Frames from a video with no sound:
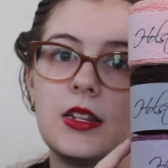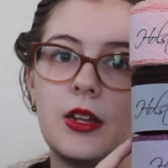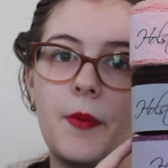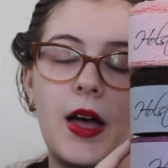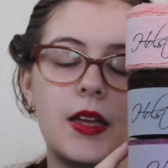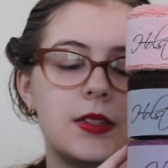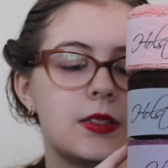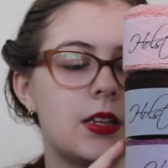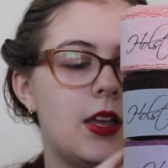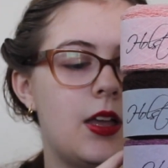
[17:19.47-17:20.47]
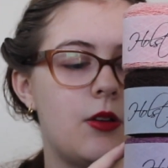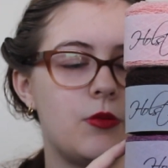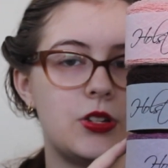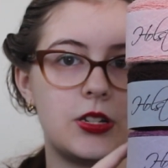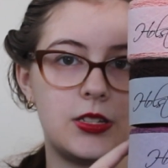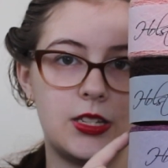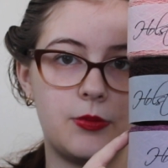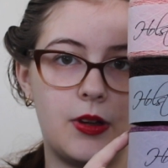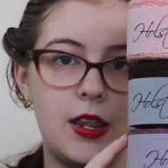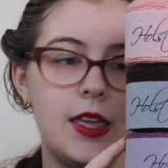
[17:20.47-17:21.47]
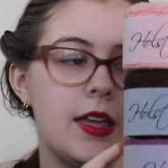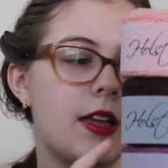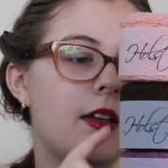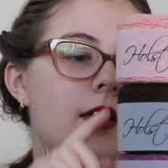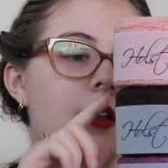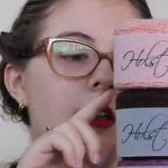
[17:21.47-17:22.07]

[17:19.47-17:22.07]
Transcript: damask, which is this one here.